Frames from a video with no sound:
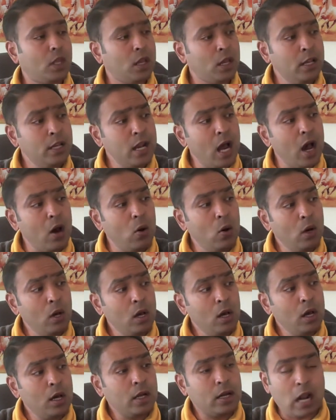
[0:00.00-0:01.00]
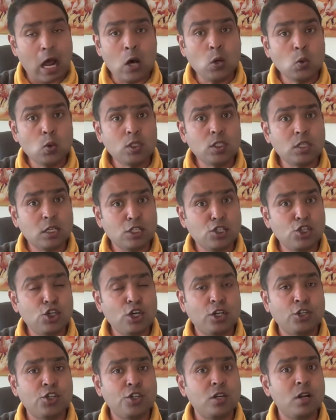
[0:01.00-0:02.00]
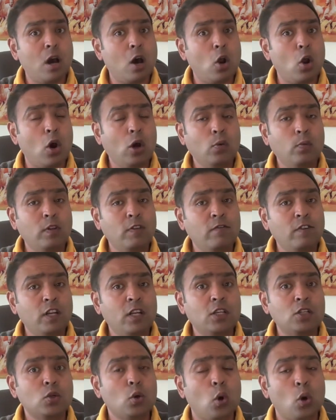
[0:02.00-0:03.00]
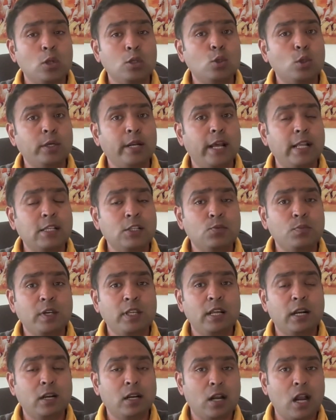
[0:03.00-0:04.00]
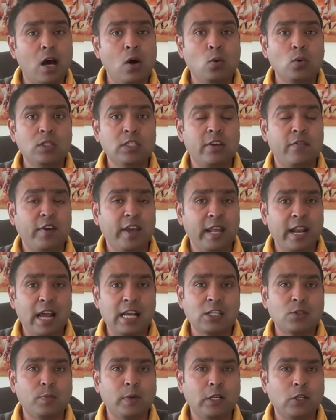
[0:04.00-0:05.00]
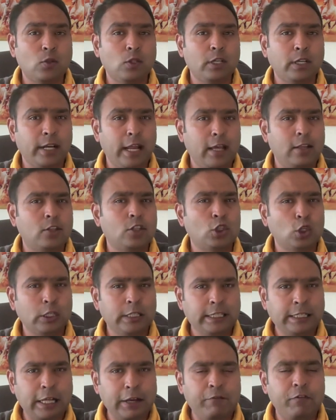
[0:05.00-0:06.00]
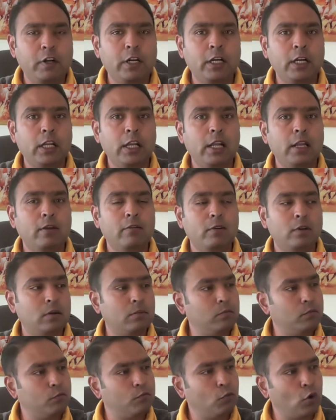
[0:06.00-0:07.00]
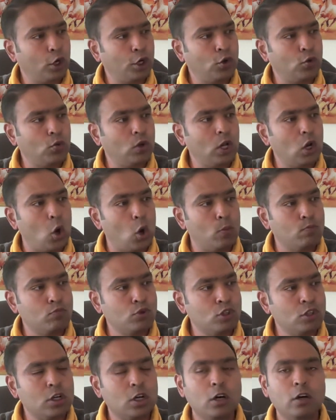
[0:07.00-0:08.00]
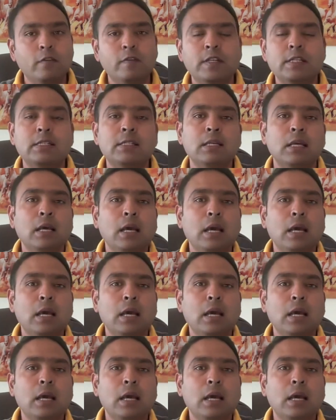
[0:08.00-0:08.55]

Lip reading: Now, Rahu's conjunction along with Venus also tells me that Rahu is giving an aspect to the 10th. So definitely what you will observe is